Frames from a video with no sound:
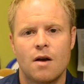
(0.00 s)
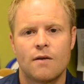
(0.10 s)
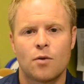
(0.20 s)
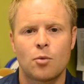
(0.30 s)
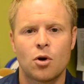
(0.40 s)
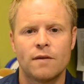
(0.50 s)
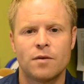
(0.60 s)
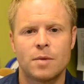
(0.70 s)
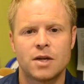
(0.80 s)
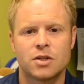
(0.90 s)
For more
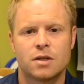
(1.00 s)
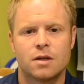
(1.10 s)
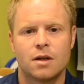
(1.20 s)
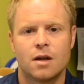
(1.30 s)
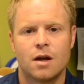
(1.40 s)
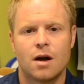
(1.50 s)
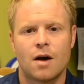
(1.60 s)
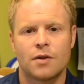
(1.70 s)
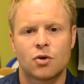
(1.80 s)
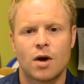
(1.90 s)
information
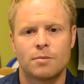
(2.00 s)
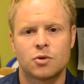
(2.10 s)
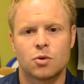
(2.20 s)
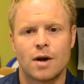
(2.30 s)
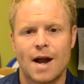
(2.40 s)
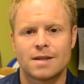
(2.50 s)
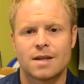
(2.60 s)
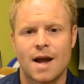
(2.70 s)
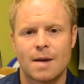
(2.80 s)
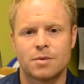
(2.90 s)
on the crop tour as
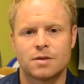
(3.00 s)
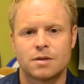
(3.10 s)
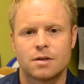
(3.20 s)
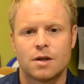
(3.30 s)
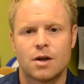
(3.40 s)
it happens,